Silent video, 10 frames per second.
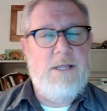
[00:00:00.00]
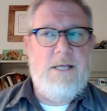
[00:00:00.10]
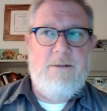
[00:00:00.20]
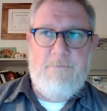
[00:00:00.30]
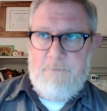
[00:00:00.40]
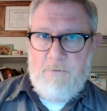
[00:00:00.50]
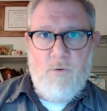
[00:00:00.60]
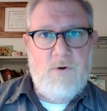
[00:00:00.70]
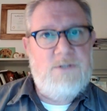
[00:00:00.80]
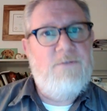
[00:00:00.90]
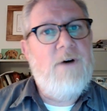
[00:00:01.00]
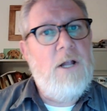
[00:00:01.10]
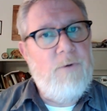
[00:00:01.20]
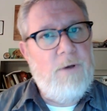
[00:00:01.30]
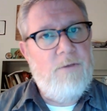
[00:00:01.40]
And then, of course, the
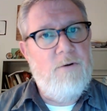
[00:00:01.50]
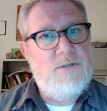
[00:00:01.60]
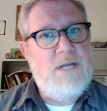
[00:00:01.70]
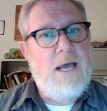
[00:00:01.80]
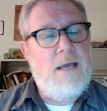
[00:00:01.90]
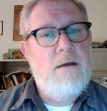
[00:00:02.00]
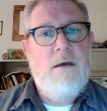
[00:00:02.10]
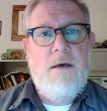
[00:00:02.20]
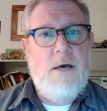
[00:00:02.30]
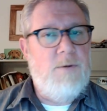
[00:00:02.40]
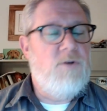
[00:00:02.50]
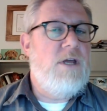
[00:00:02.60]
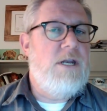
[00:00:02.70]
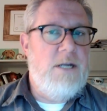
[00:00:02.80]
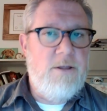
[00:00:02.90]
following Thursday, um, you'll
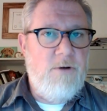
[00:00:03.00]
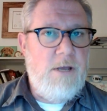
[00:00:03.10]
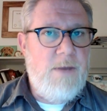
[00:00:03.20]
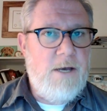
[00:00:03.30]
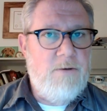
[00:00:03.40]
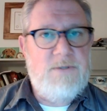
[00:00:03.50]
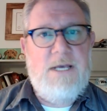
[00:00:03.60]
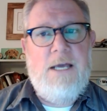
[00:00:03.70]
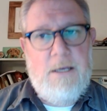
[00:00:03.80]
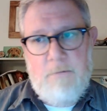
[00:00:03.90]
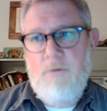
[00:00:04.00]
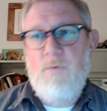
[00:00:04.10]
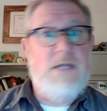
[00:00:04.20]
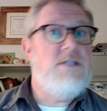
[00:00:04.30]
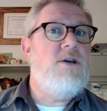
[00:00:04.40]
get another email saying
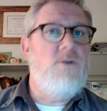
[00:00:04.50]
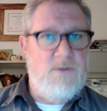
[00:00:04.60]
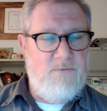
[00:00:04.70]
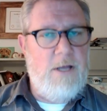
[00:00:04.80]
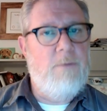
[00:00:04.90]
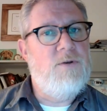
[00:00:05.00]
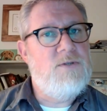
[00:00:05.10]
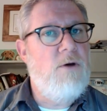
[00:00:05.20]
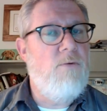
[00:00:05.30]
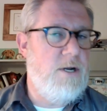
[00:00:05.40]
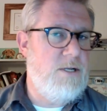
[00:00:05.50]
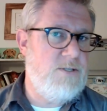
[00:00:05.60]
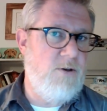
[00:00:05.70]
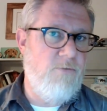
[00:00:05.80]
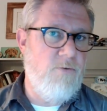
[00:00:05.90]
week two is available, so on and
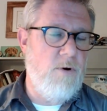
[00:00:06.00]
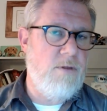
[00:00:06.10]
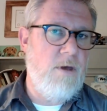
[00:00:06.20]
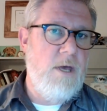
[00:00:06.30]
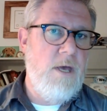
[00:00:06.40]
so forth.